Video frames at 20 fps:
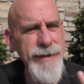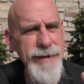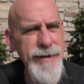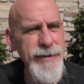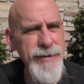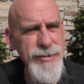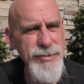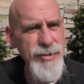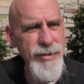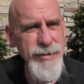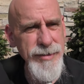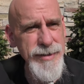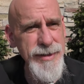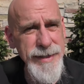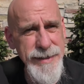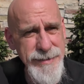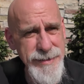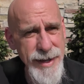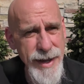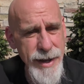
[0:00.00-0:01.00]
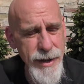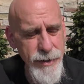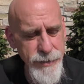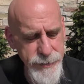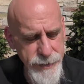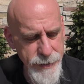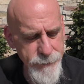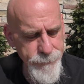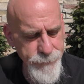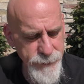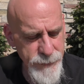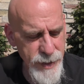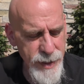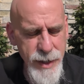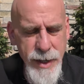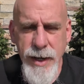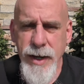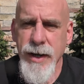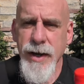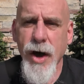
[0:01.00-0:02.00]
you know a certain the sound and
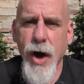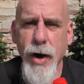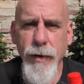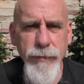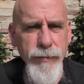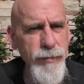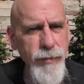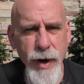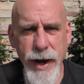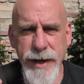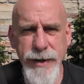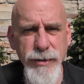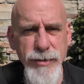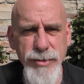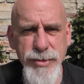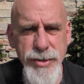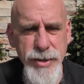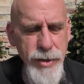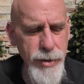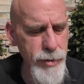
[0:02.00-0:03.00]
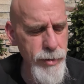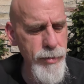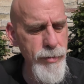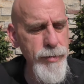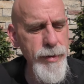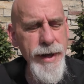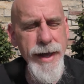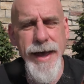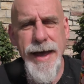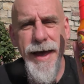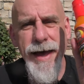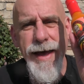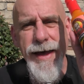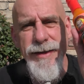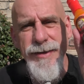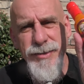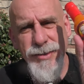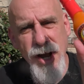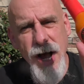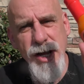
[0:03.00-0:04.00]
writers do
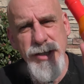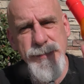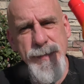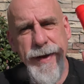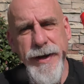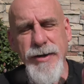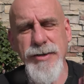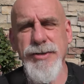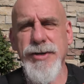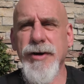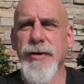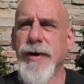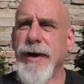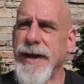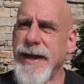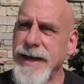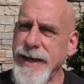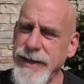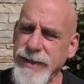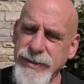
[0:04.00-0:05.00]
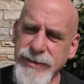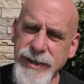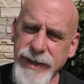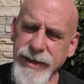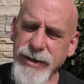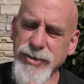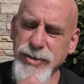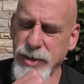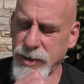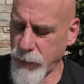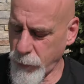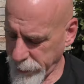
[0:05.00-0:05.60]
and sauce makers do and his signature